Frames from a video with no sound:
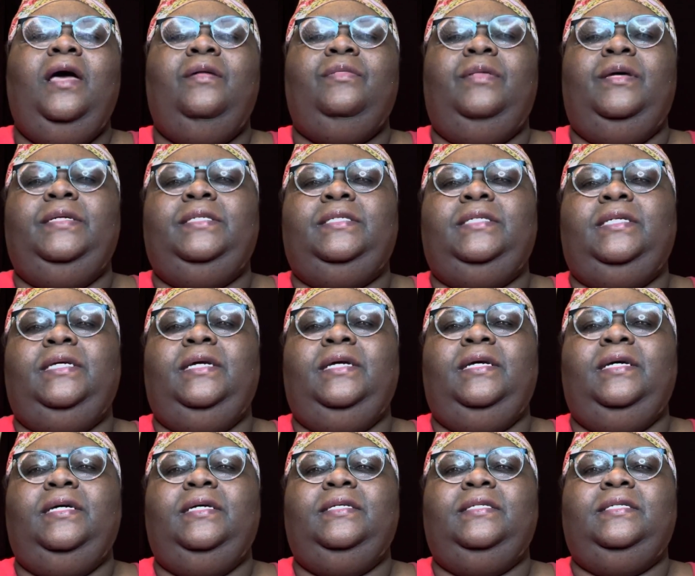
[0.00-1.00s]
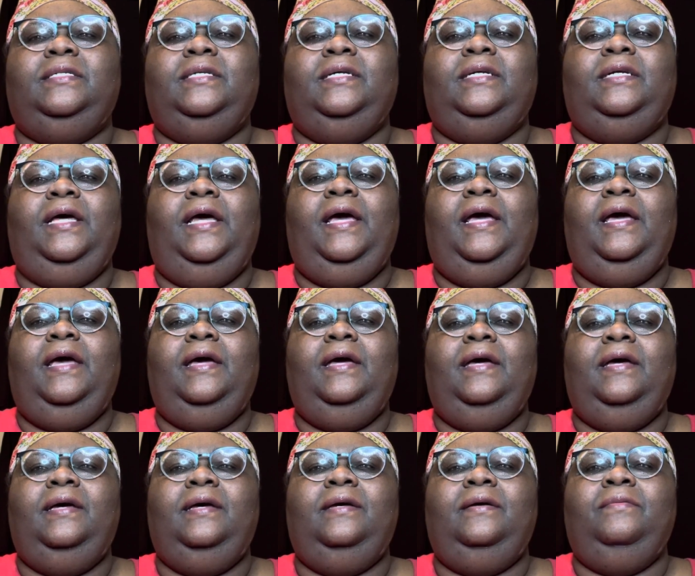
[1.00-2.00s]
This is the
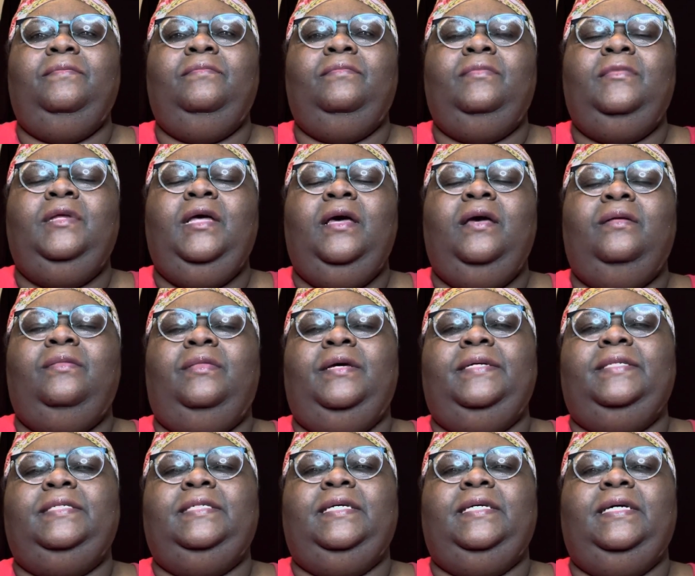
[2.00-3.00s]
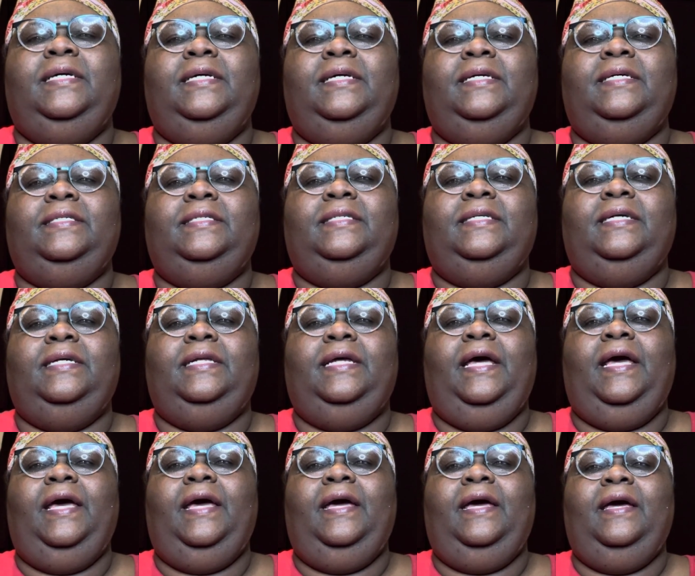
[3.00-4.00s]
day, this is the
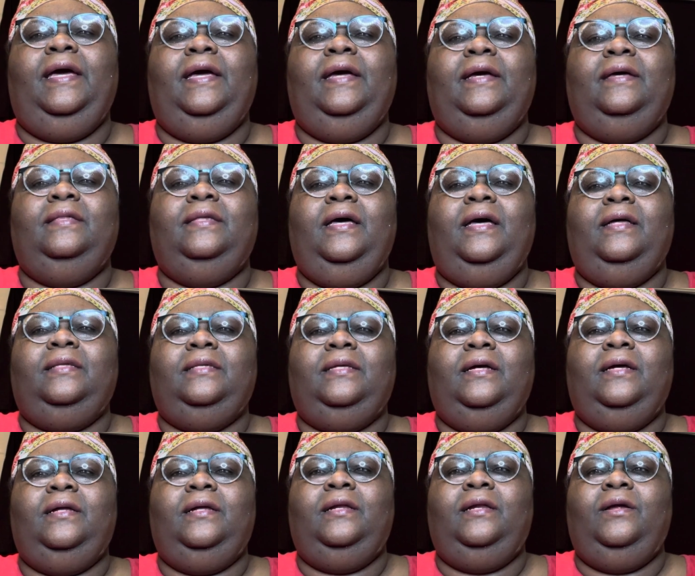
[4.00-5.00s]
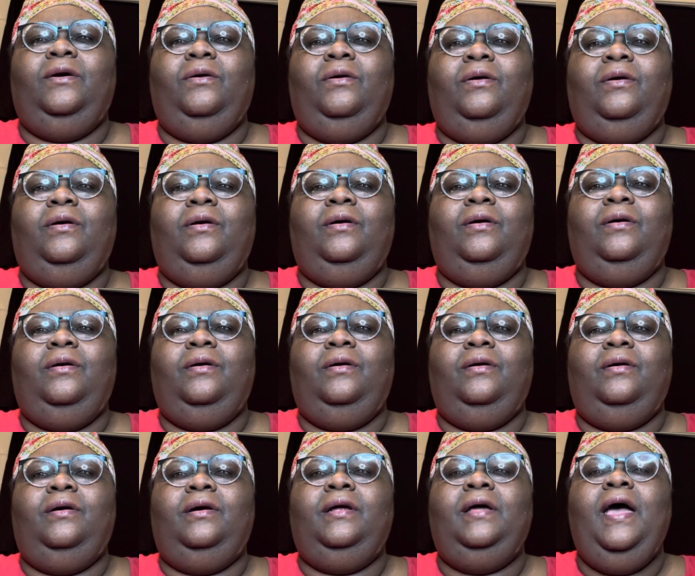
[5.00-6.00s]
day that the
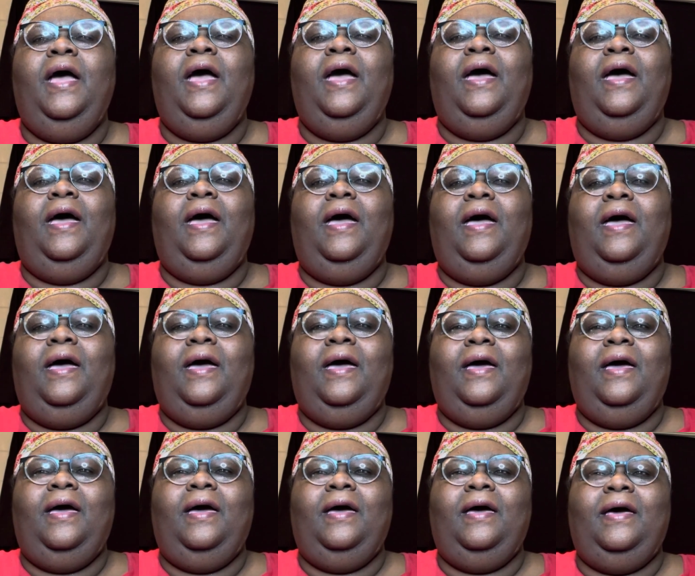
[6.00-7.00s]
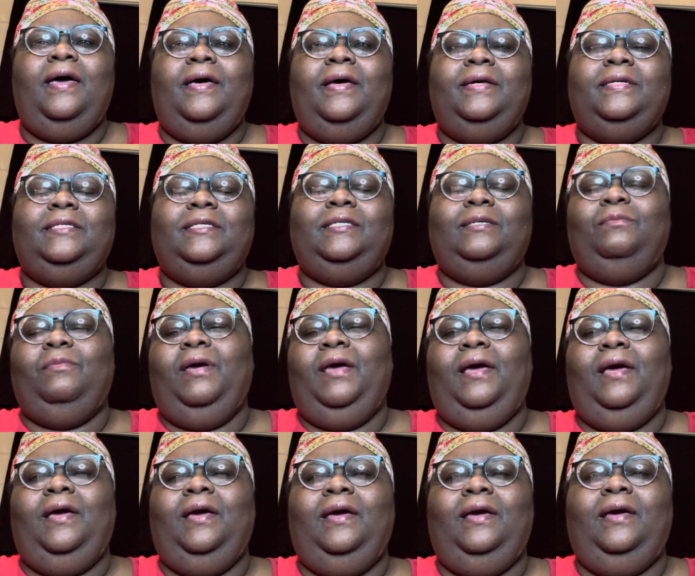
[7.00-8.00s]
Lord has
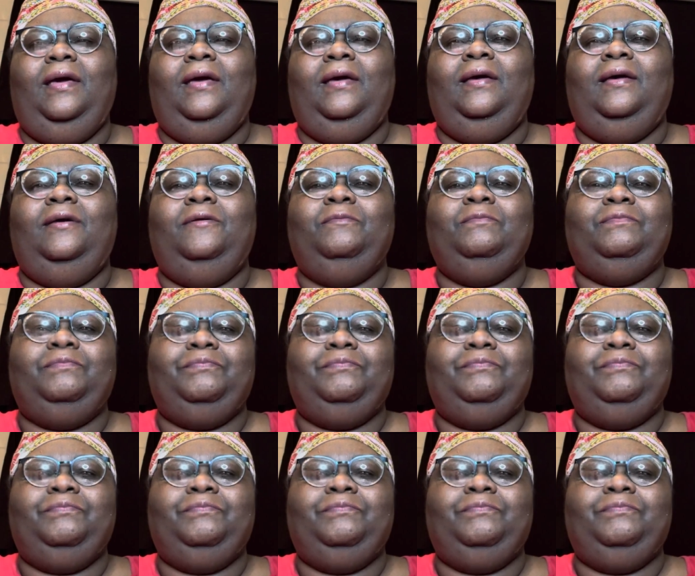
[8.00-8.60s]
made.